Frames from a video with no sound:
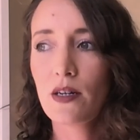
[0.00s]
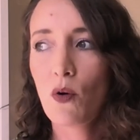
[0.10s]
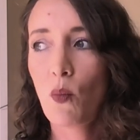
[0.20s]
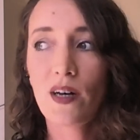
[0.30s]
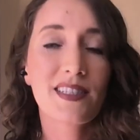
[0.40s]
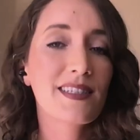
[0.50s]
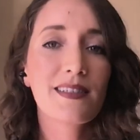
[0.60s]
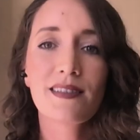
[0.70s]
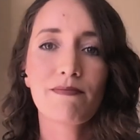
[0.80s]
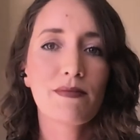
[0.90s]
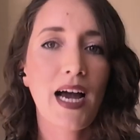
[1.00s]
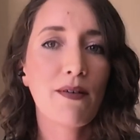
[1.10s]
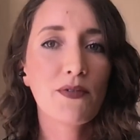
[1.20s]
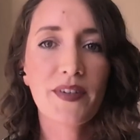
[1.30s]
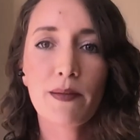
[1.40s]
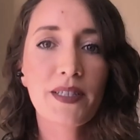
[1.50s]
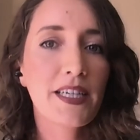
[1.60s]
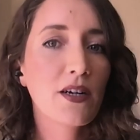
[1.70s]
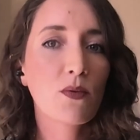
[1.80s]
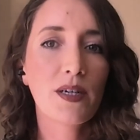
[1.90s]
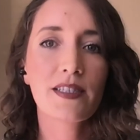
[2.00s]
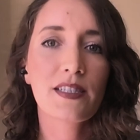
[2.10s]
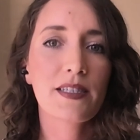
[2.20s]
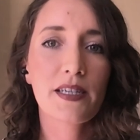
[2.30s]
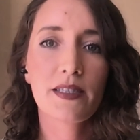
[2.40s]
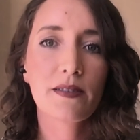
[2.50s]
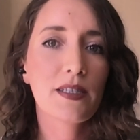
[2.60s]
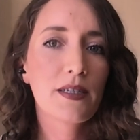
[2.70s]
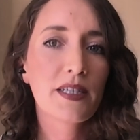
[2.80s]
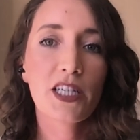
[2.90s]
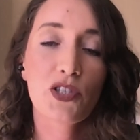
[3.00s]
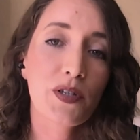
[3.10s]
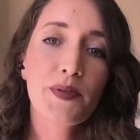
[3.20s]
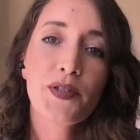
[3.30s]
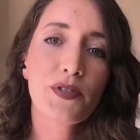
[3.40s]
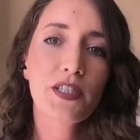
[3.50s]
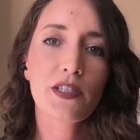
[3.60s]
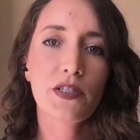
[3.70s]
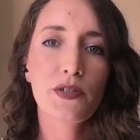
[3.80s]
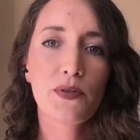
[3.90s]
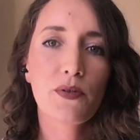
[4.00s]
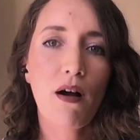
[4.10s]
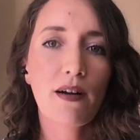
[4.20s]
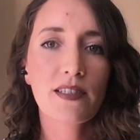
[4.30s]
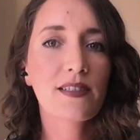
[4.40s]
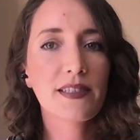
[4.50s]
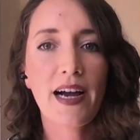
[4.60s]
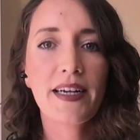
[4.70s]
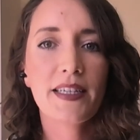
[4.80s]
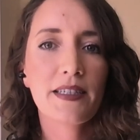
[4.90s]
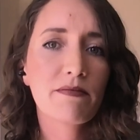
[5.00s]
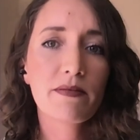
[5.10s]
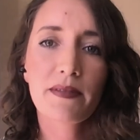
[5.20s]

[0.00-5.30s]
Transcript: wants to have a family here, wants to contribute to our society,